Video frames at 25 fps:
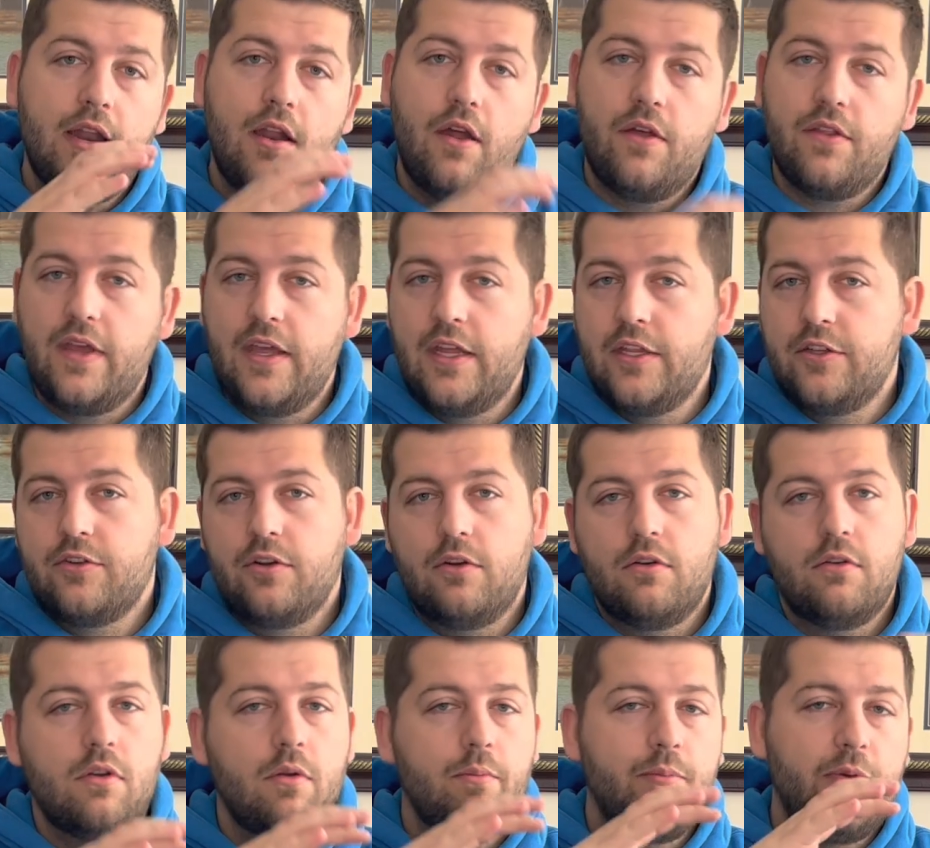all the
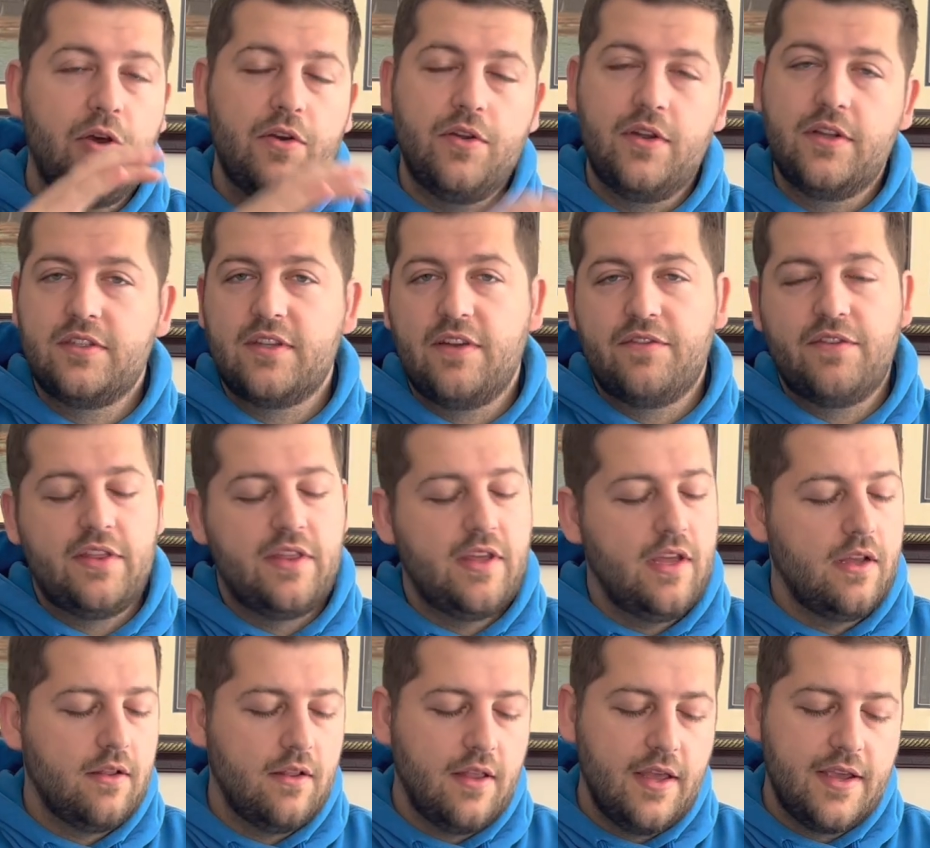internal components,
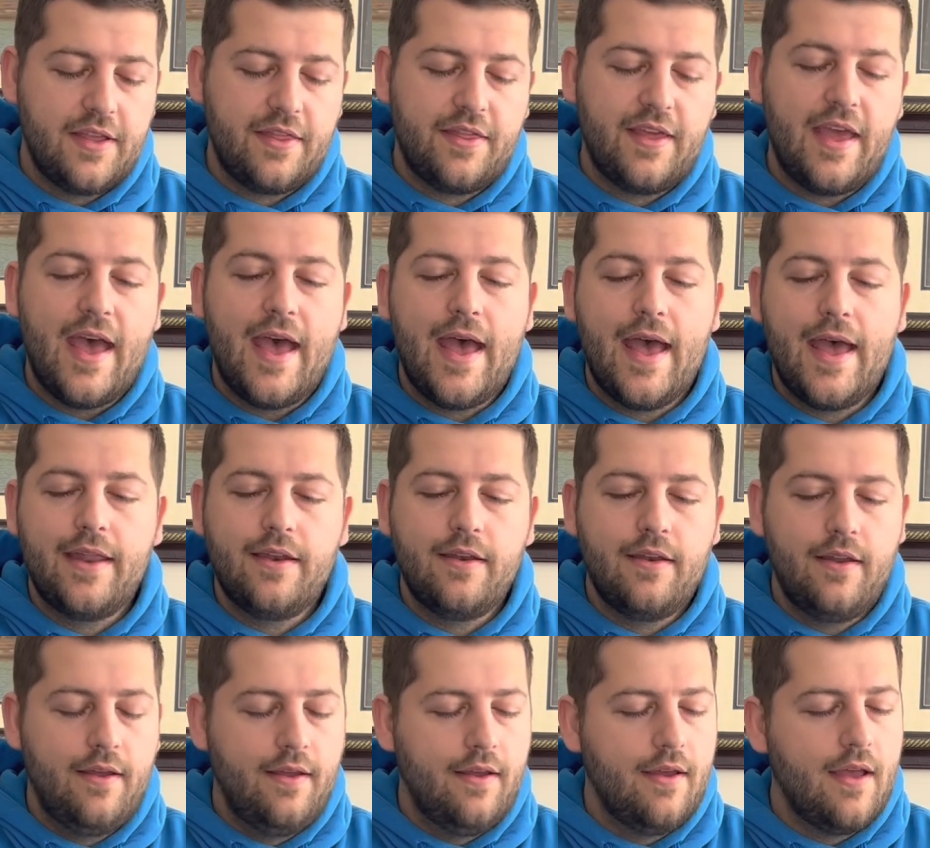everything like that.